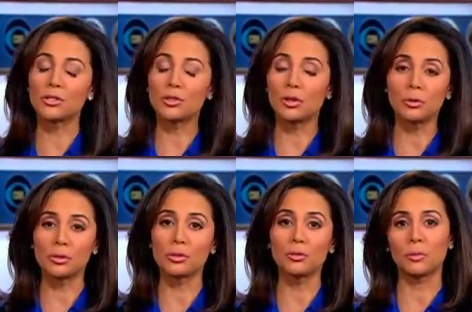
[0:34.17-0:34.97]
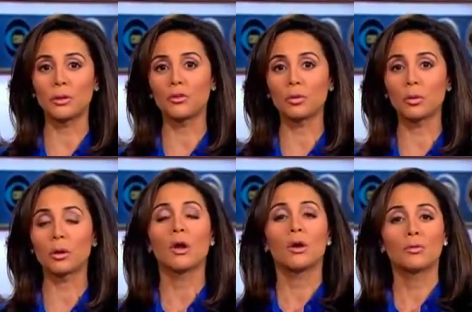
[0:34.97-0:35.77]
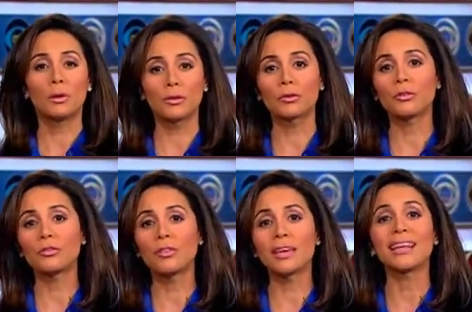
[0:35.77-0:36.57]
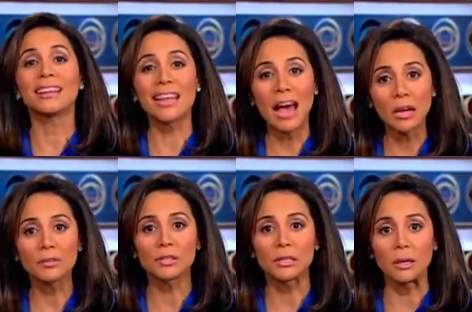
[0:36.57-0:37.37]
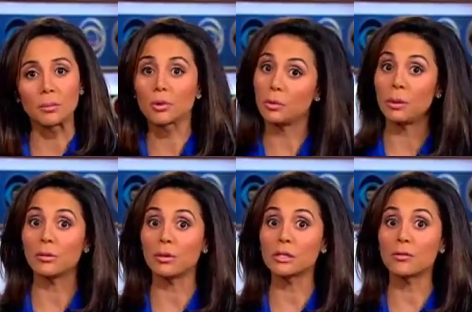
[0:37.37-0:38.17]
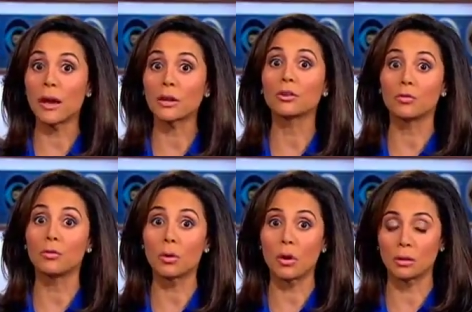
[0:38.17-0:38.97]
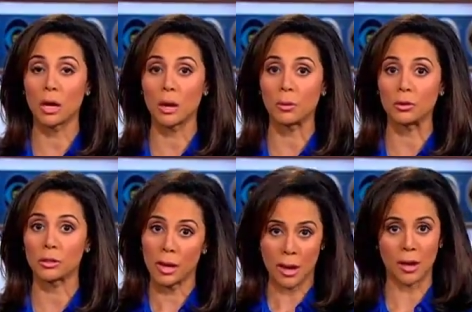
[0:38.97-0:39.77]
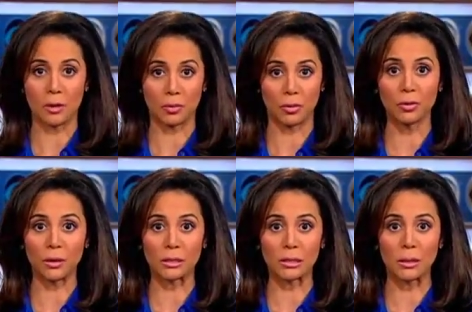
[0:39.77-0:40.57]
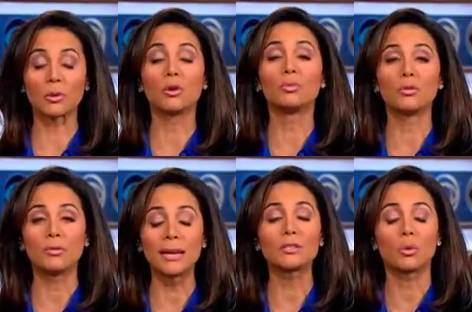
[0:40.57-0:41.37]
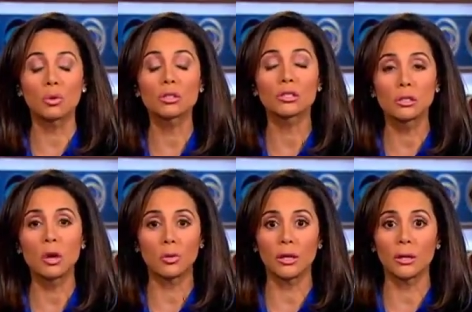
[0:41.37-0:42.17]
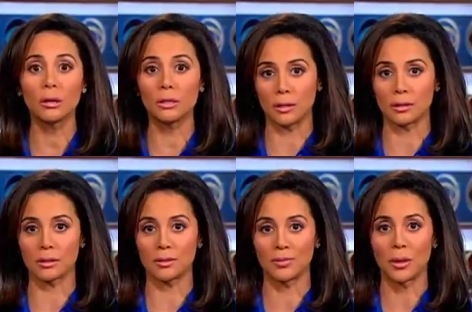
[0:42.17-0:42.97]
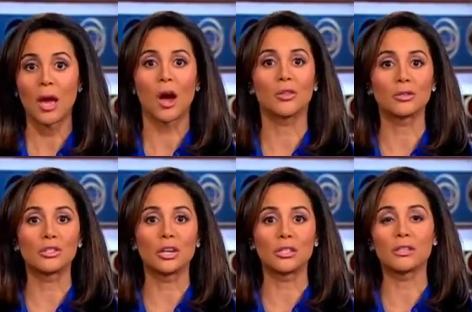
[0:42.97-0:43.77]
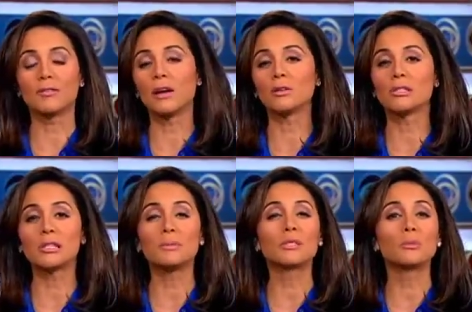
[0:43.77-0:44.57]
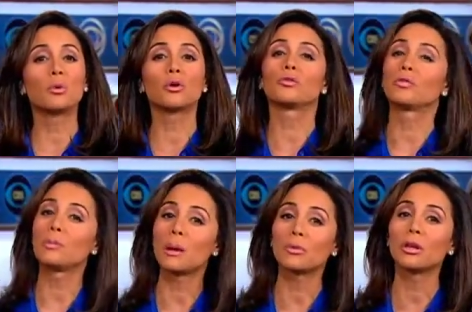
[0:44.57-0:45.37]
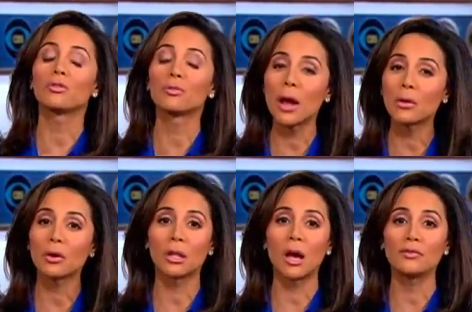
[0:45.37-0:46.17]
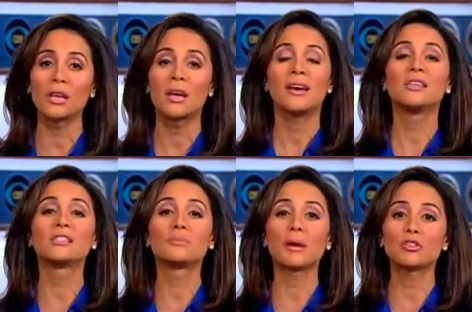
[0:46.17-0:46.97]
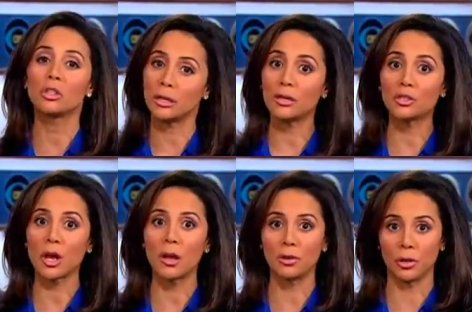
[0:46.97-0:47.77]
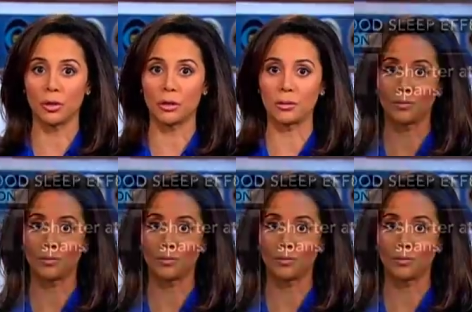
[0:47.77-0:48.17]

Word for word: it's too soon to be sure, researchers think lack of sleep could be a risk factor for Alzheimer's, and improving sleep could prevent or slow the illness. Other studies have found sleep is important for memory throughout our lives, especially in childhood.